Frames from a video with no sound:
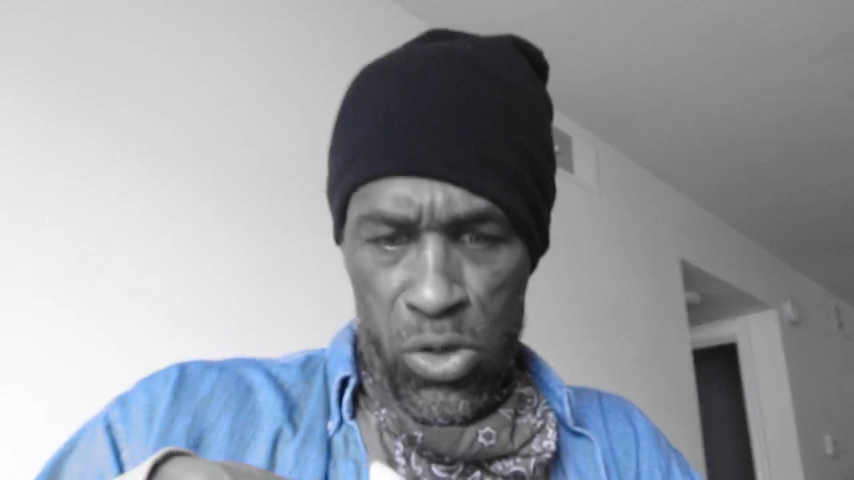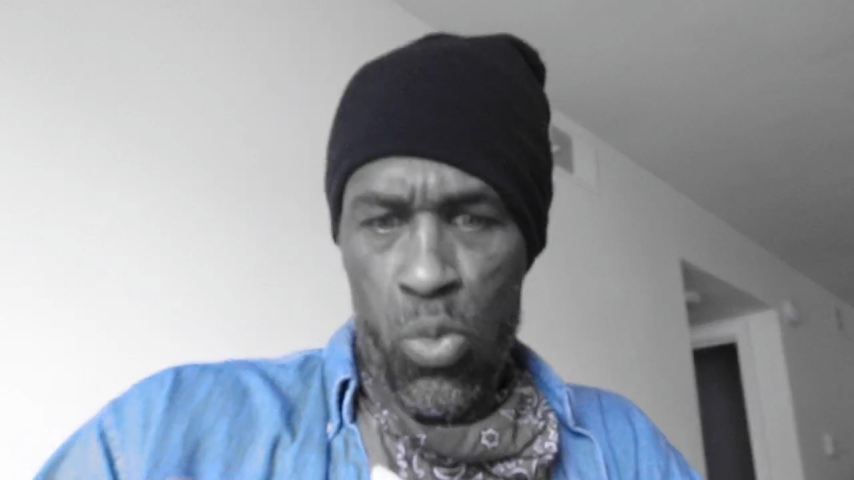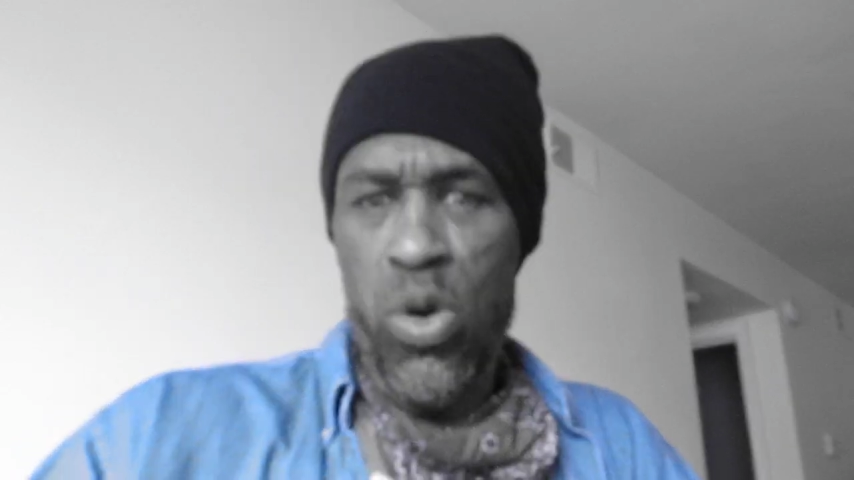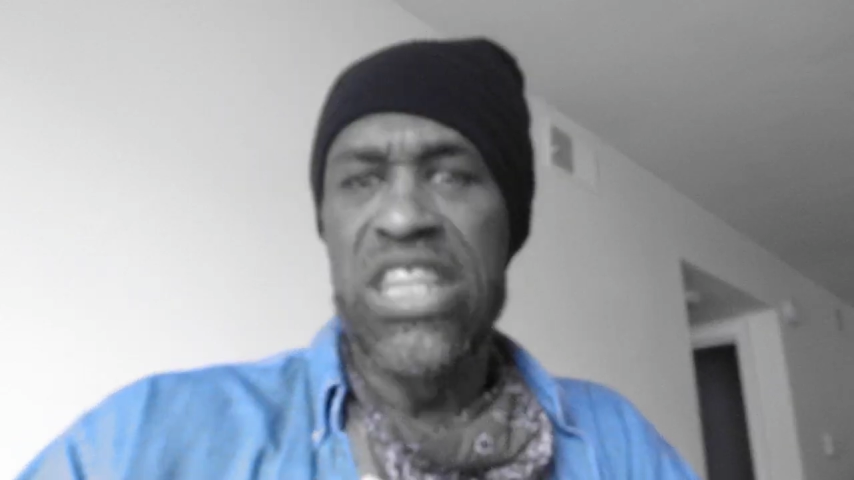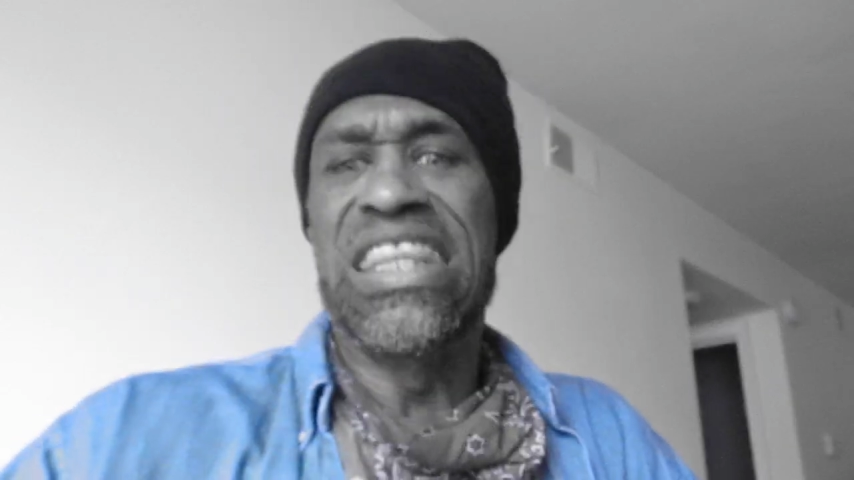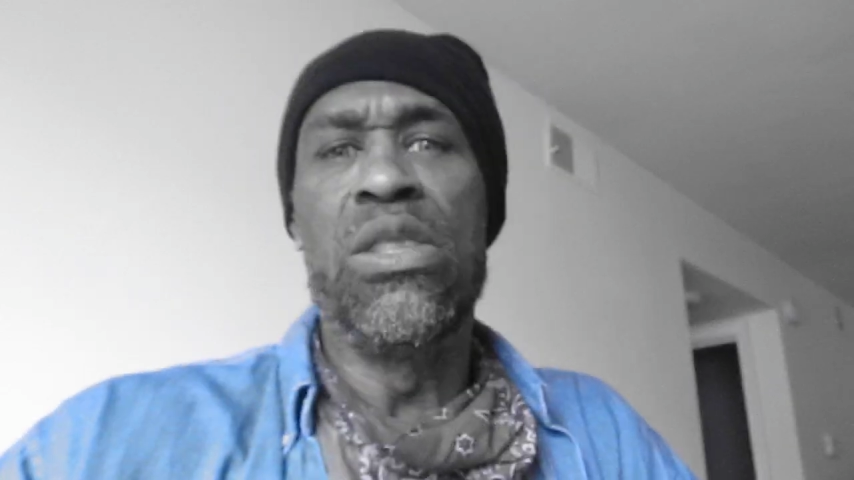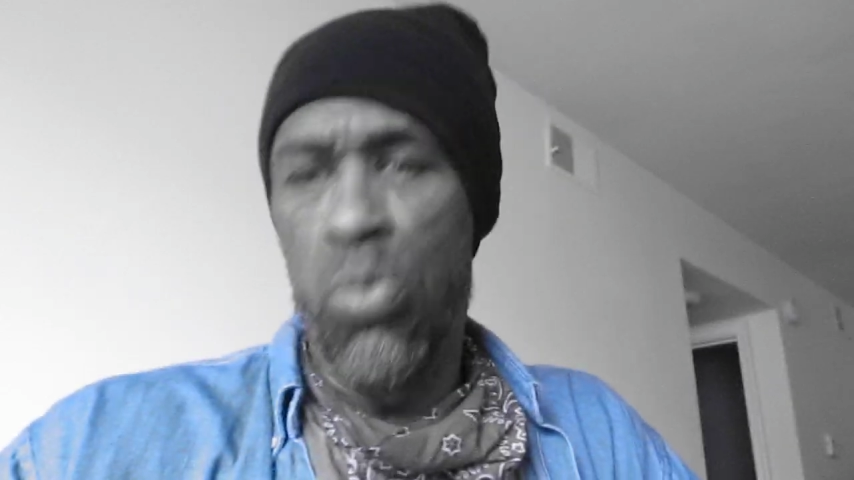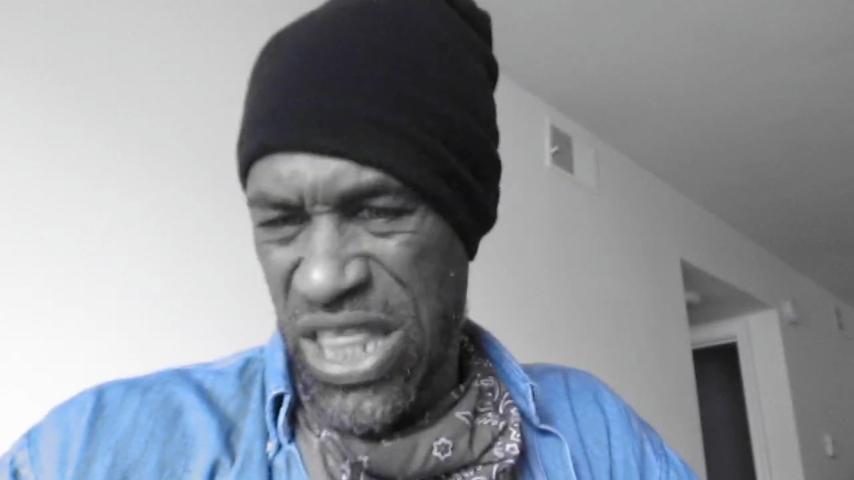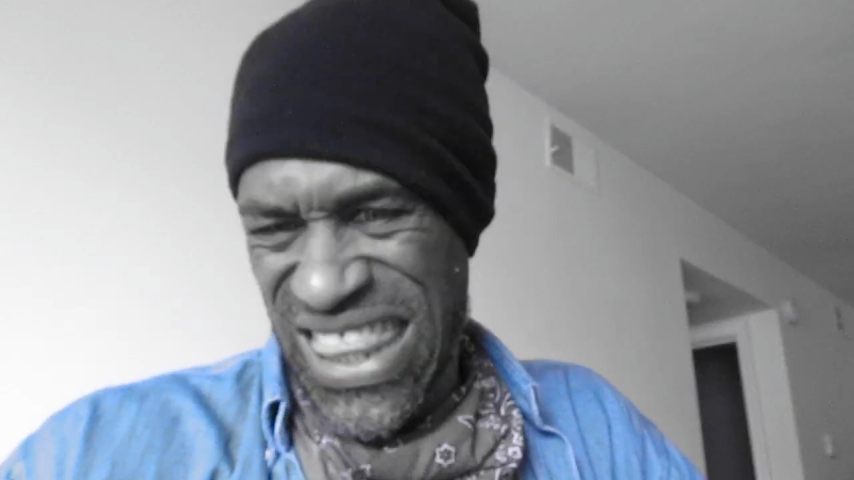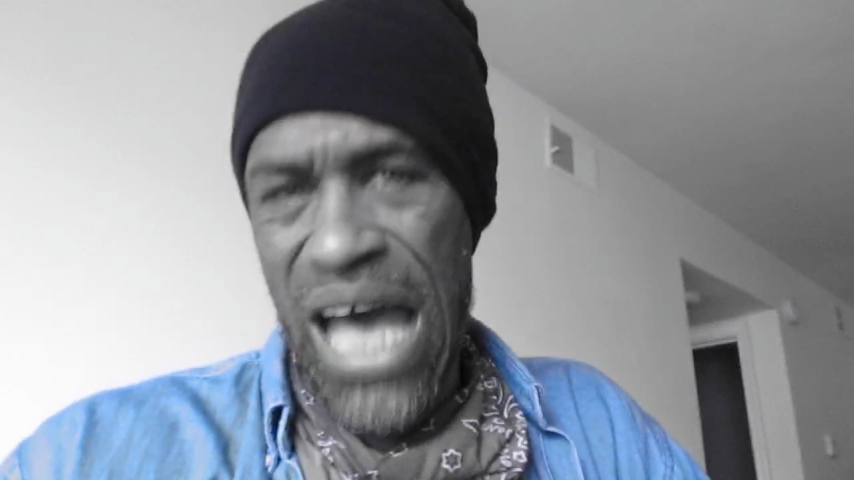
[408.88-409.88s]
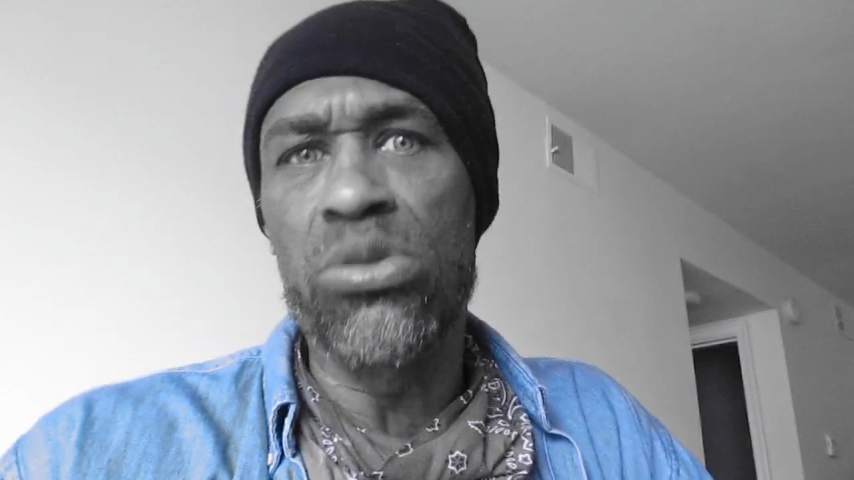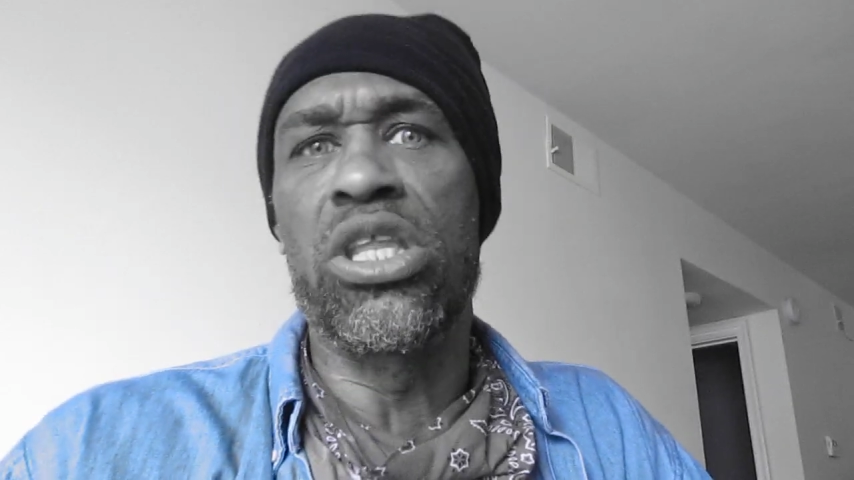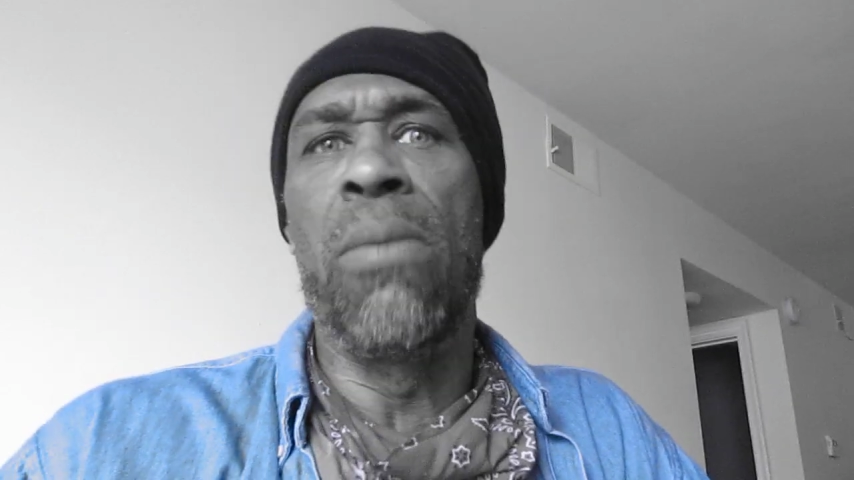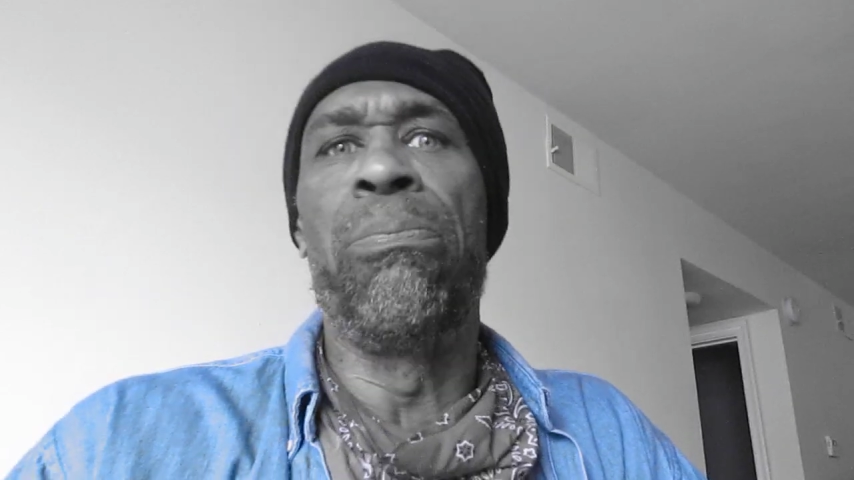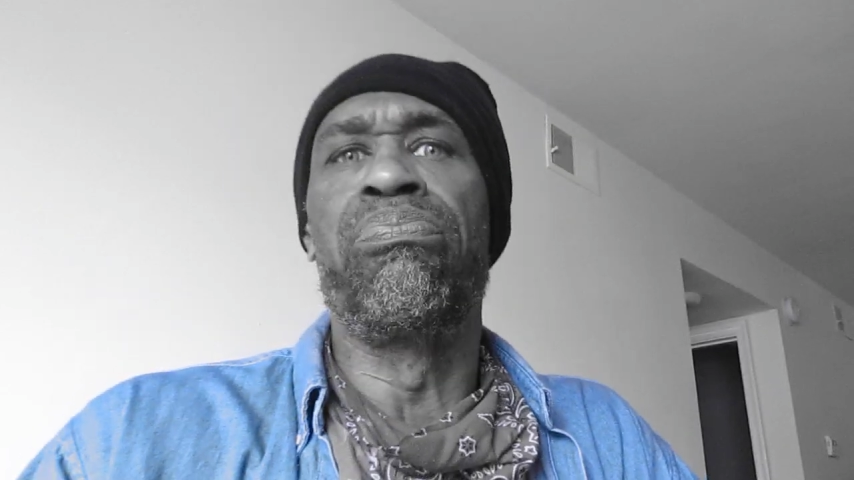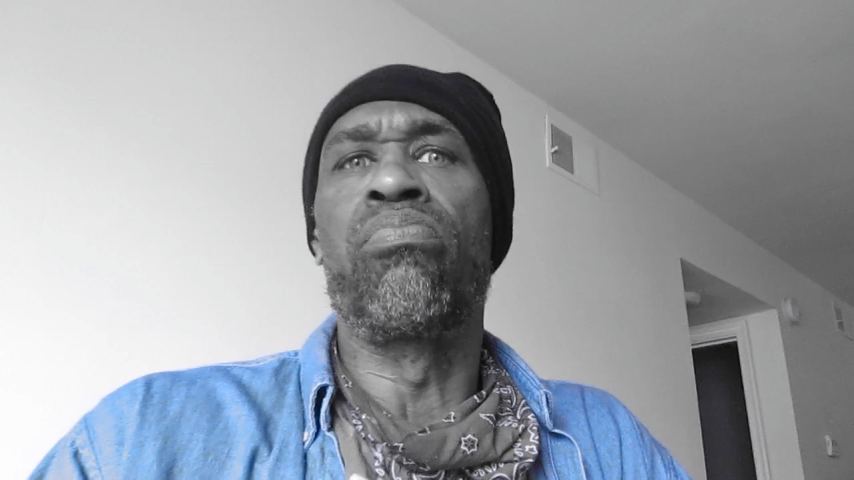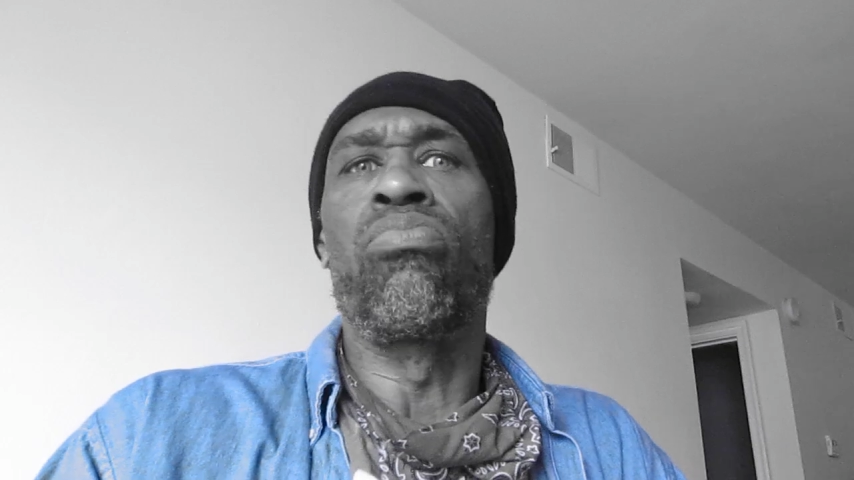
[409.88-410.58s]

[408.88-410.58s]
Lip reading: without them.